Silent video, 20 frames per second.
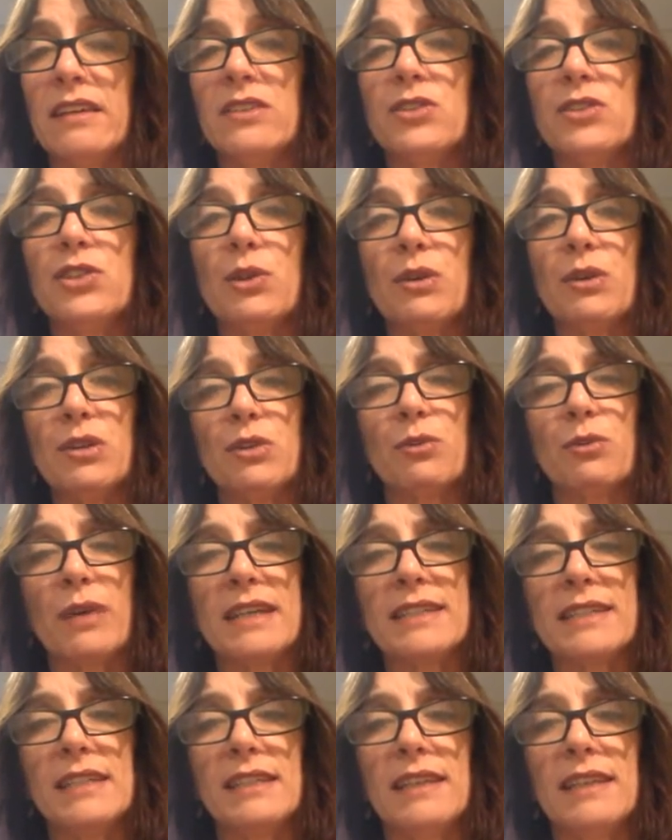during the
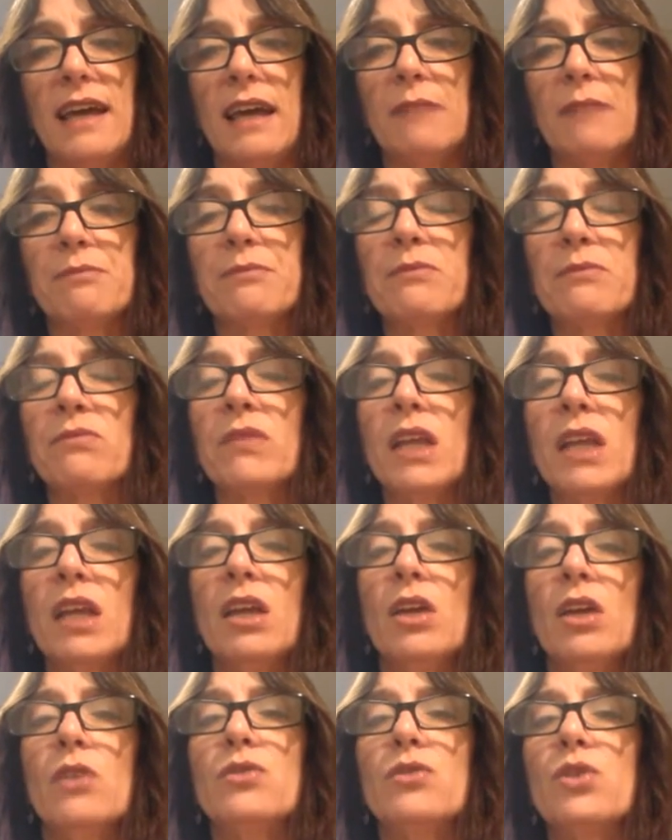resting time.
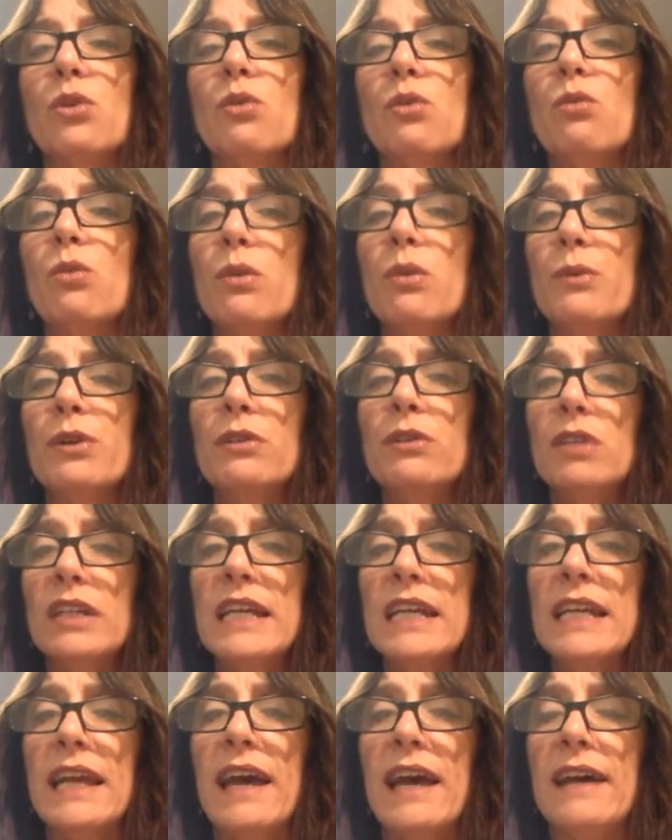So when we're
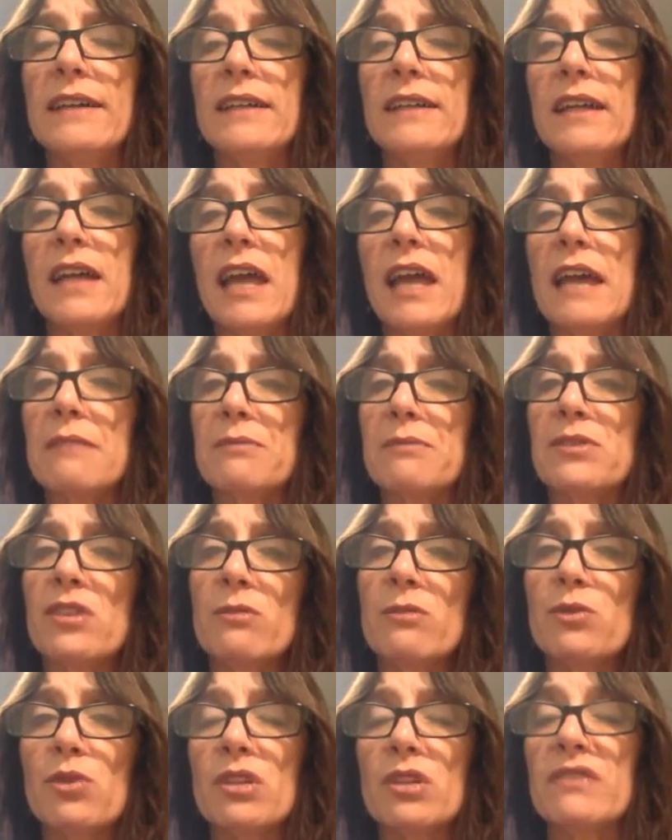looking at some
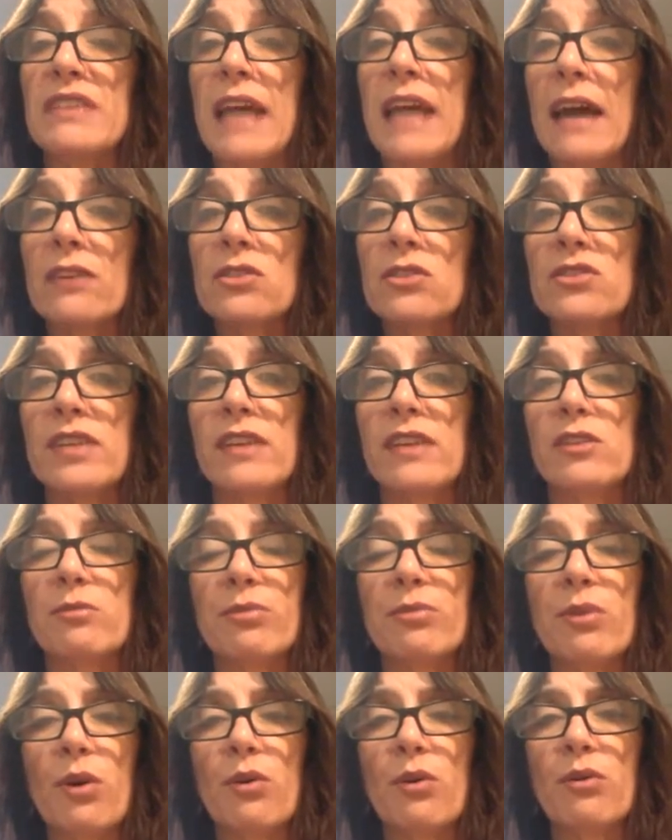sort of an exercise
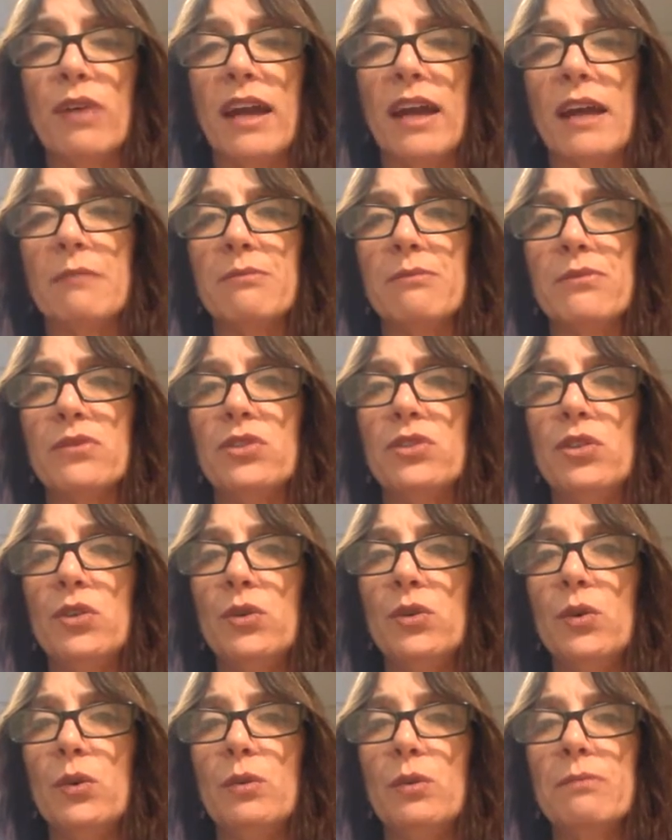program
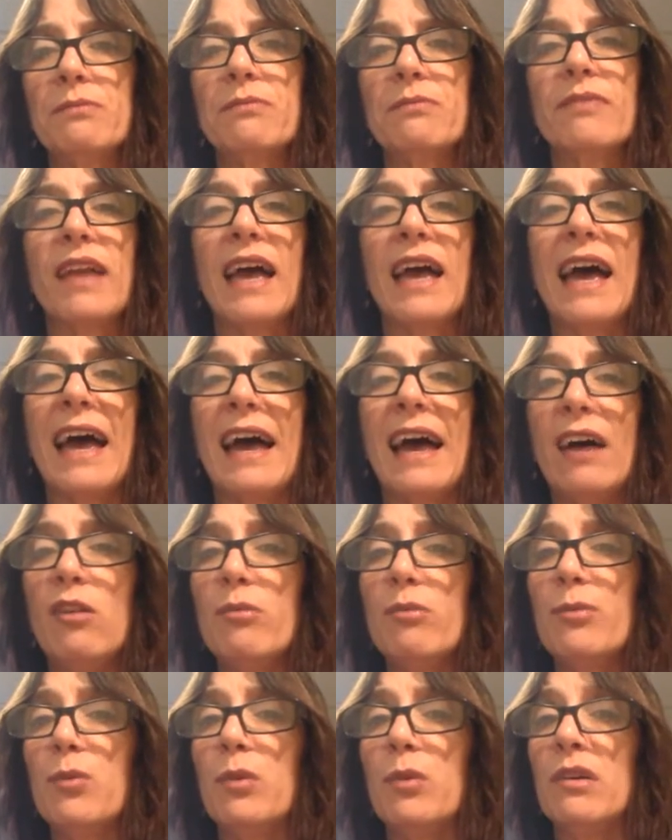to
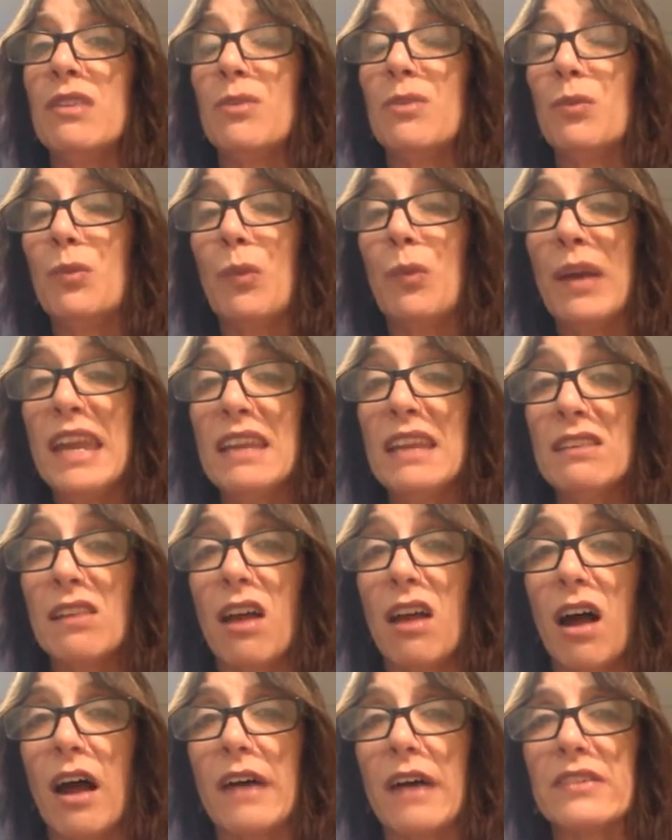help with weight
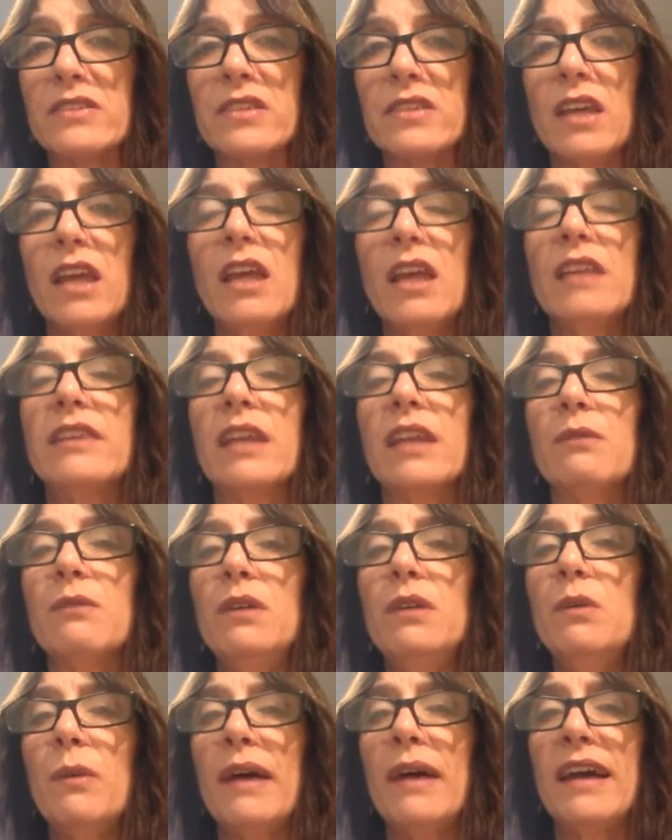loss, then
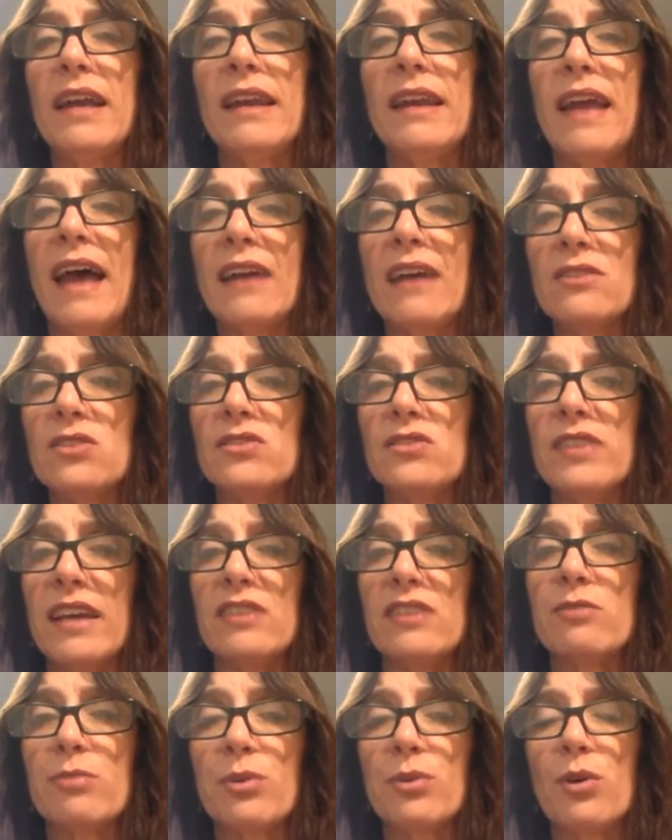we want an
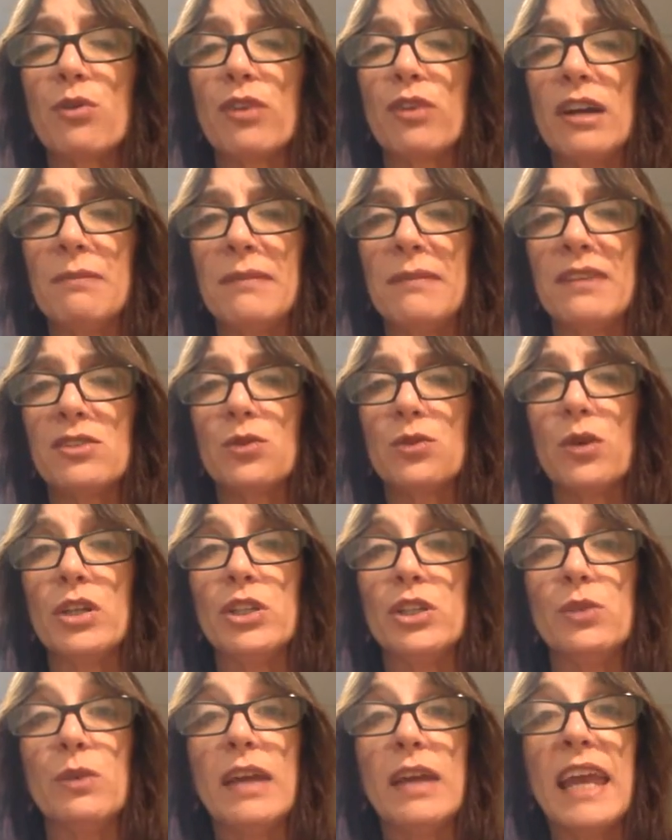exercise program that's going
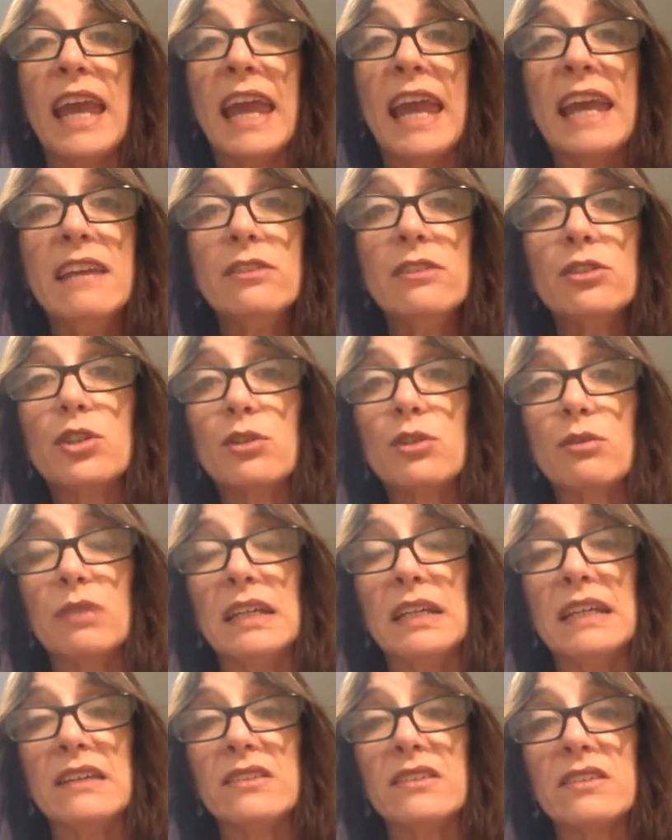to
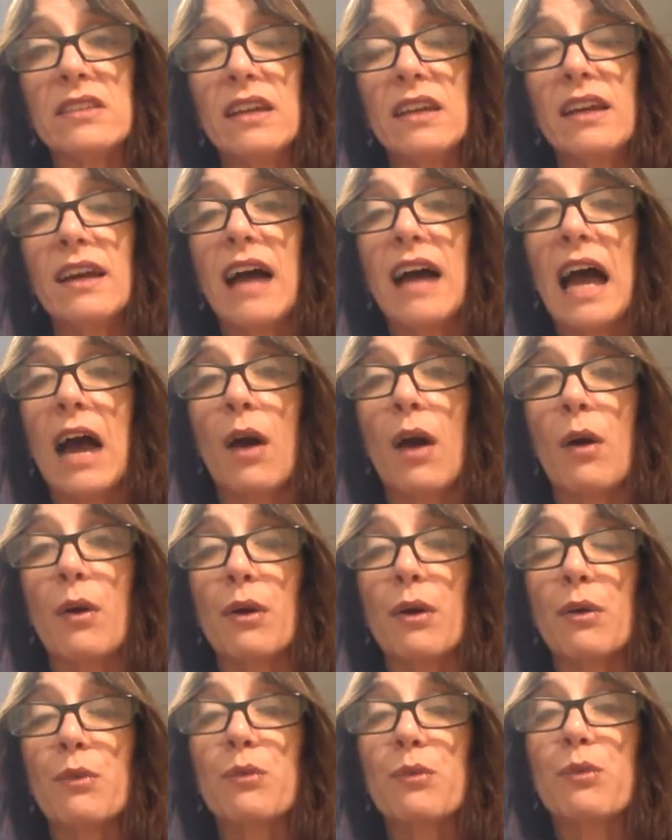increase
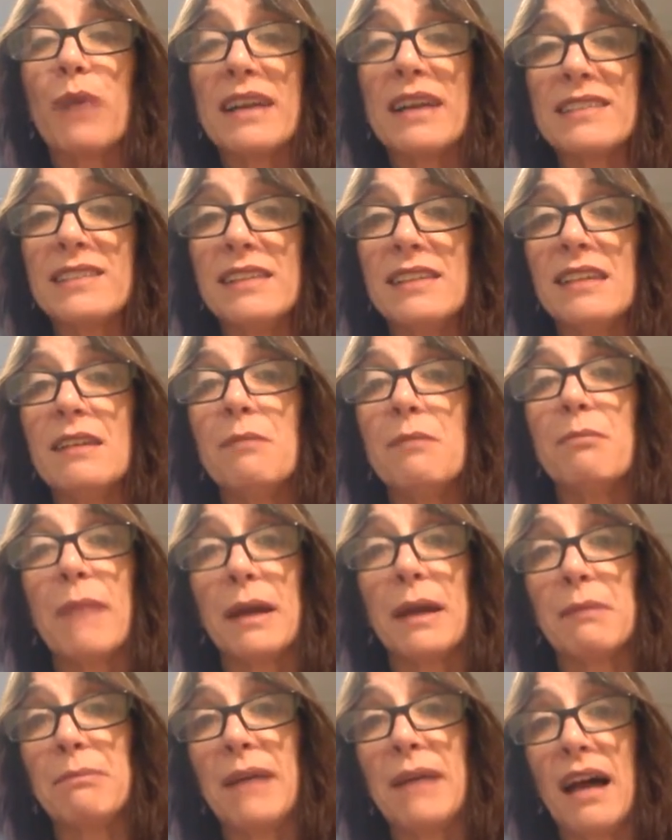our resting
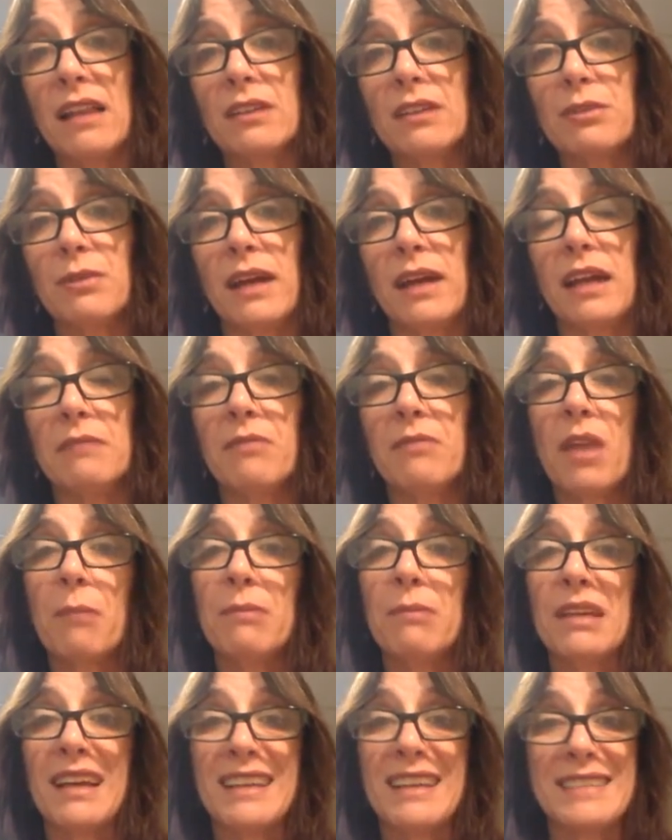metabolic rate,
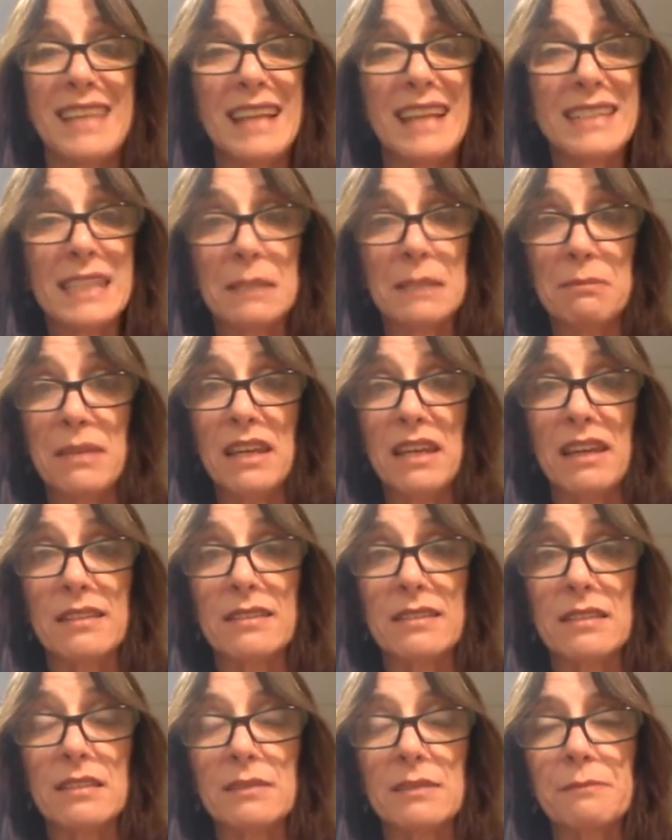because that's the
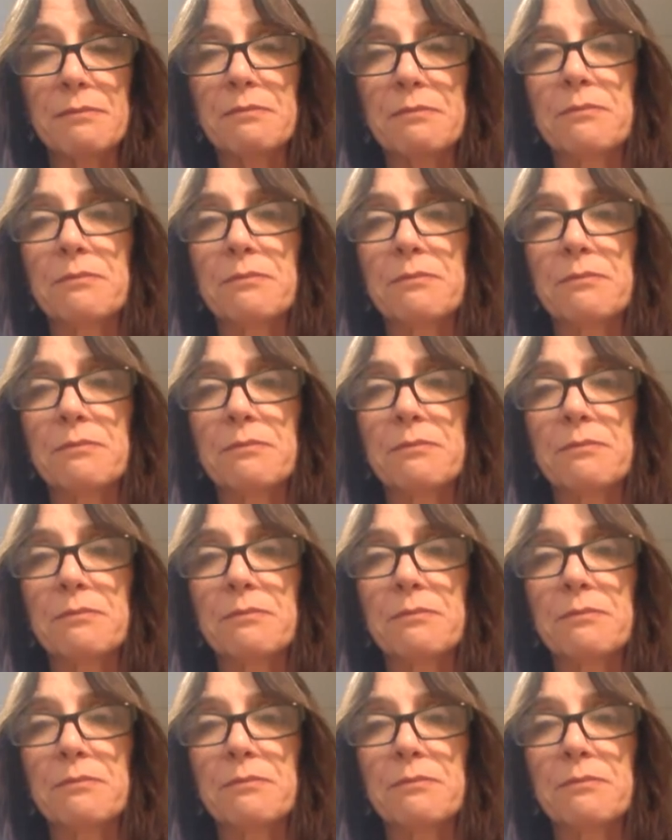biggest.